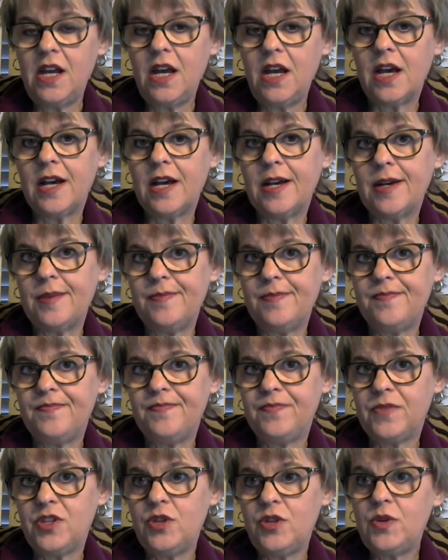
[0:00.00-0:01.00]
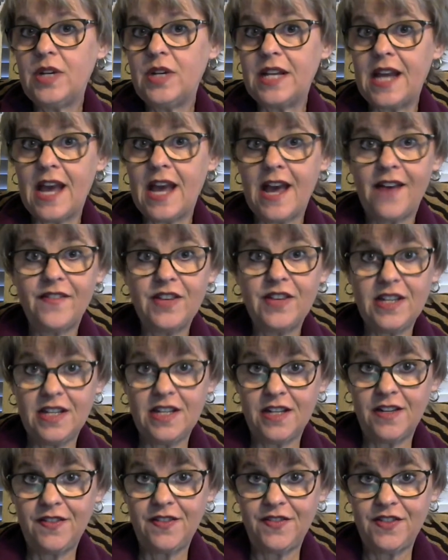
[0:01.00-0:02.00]
um, you can have a
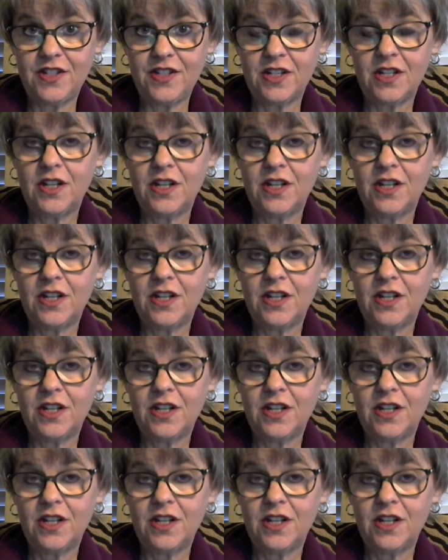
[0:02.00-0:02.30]
gift